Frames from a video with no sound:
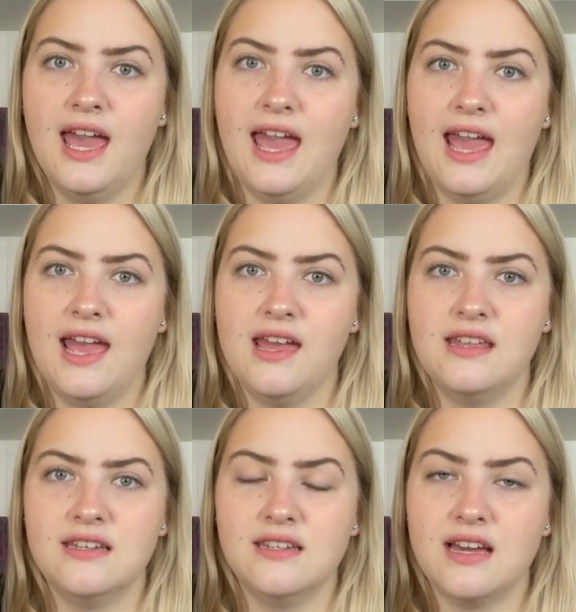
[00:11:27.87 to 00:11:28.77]

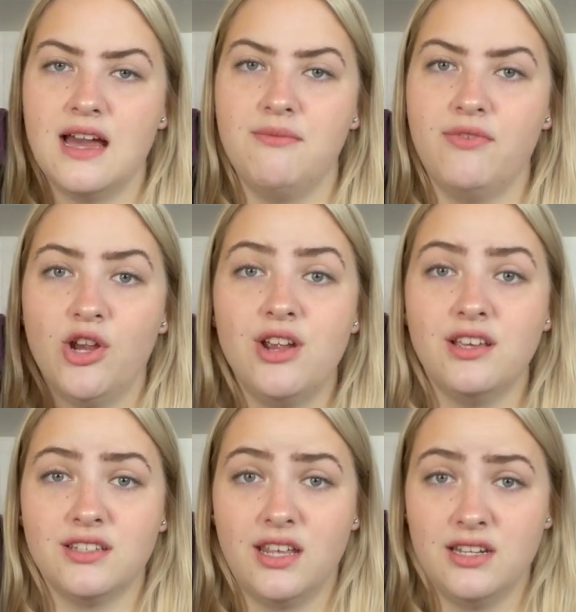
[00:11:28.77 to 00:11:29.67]
and I'm very
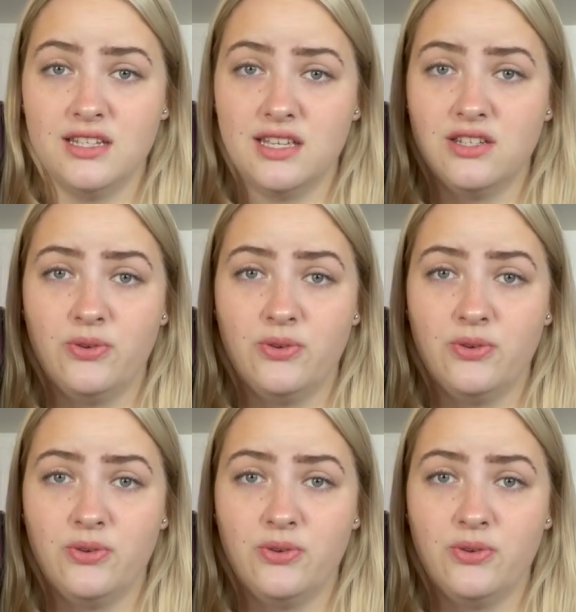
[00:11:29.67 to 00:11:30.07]
excited to get to